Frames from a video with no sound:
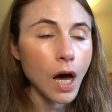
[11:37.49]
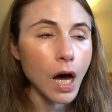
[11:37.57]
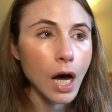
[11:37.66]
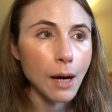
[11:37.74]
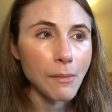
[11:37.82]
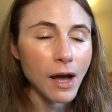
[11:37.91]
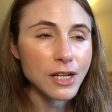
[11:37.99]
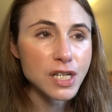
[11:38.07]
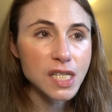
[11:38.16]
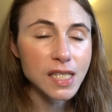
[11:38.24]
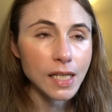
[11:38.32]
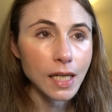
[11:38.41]
Um, I
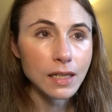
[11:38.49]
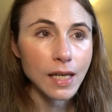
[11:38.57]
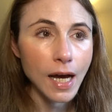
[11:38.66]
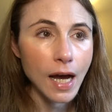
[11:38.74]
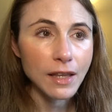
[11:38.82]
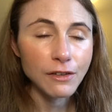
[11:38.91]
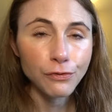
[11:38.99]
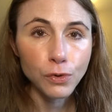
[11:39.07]
just think that the